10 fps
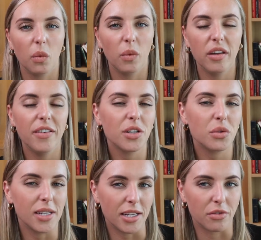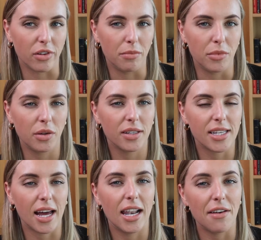With a virtual data room, you can
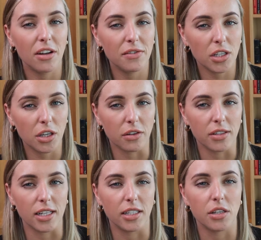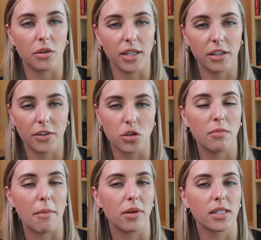set a level of security to your
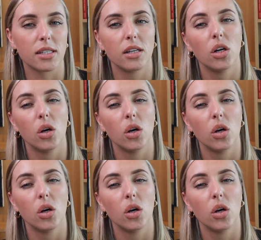individual members,